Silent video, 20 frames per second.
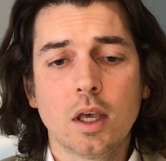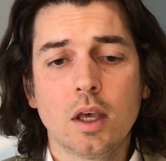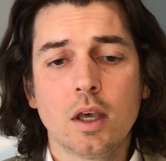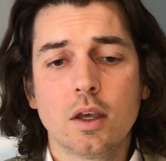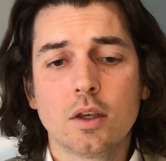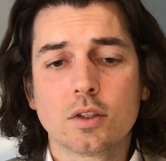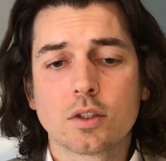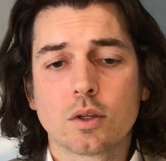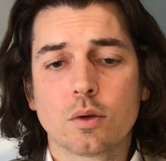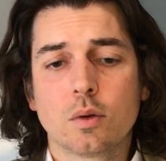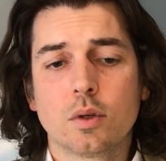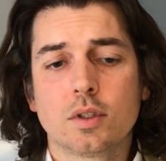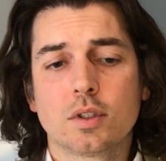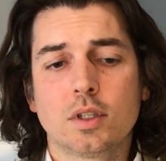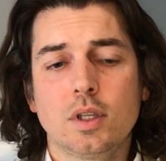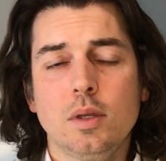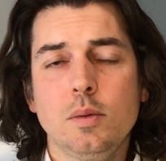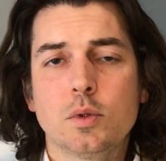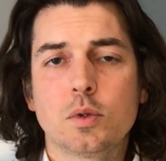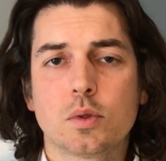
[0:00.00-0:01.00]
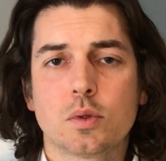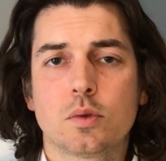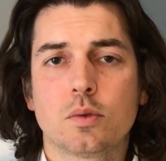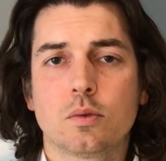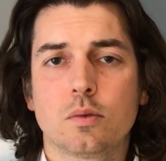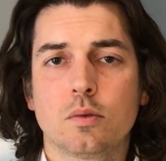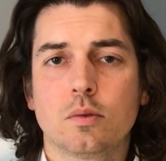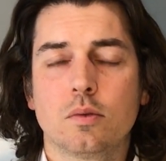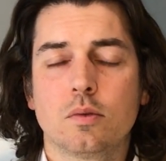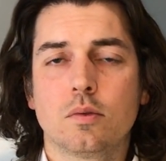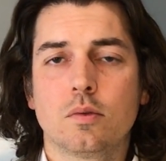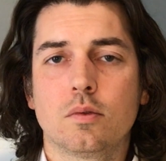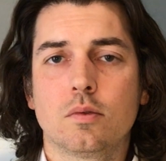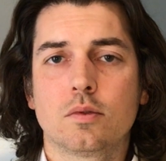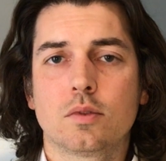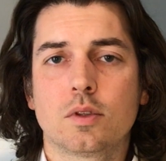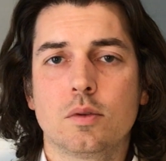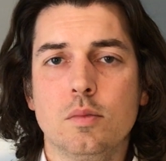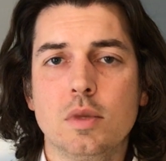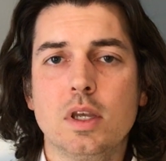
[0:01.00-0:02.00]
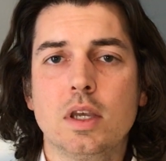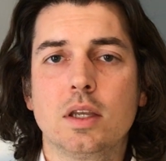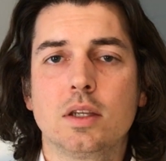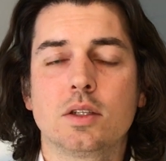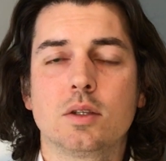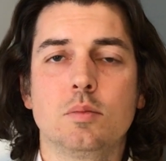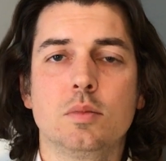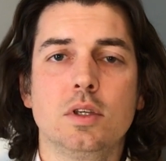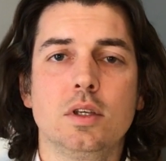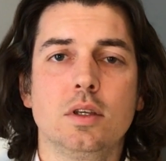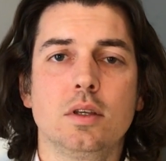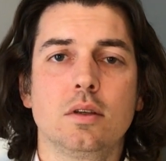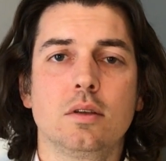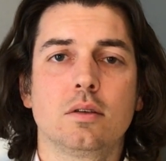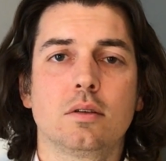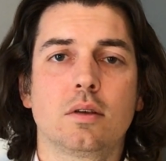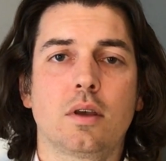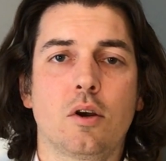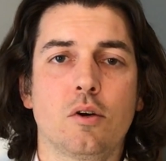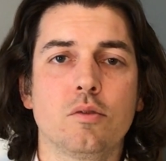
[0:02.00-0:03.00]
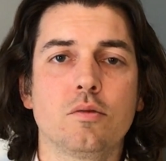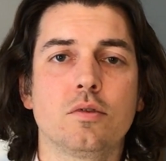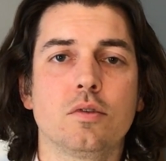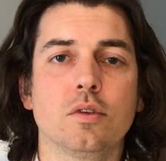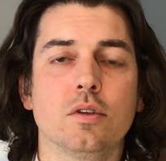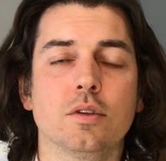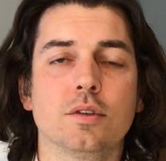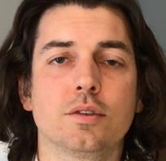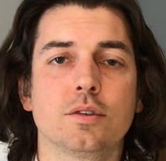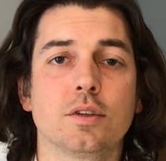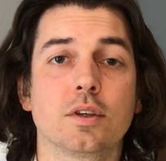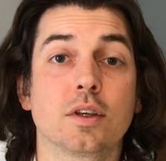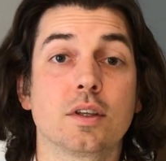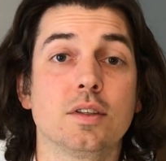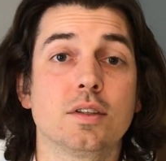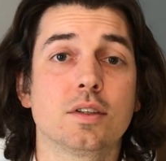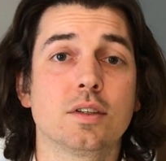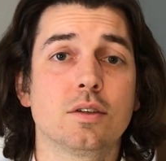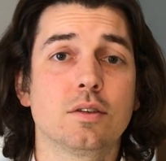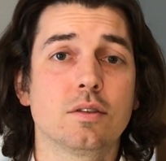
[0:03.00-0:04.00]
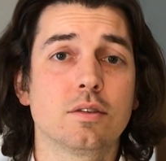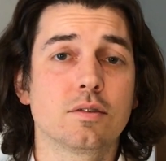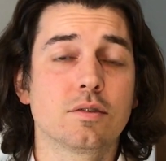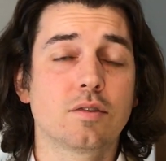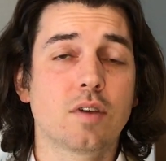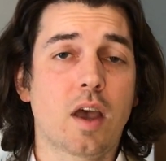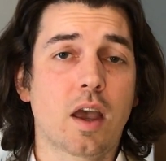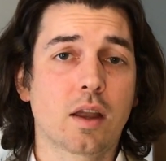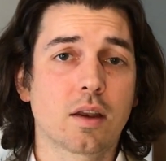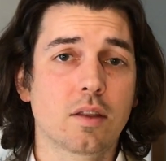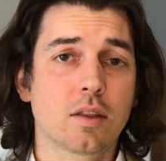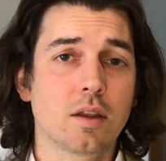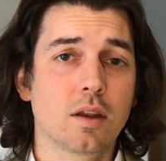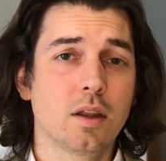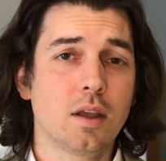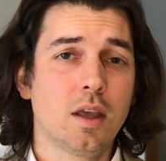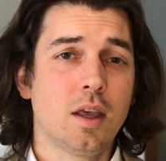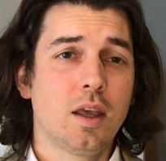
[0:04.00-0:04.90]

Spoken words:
So it seems to me to be helpful to consider the fact that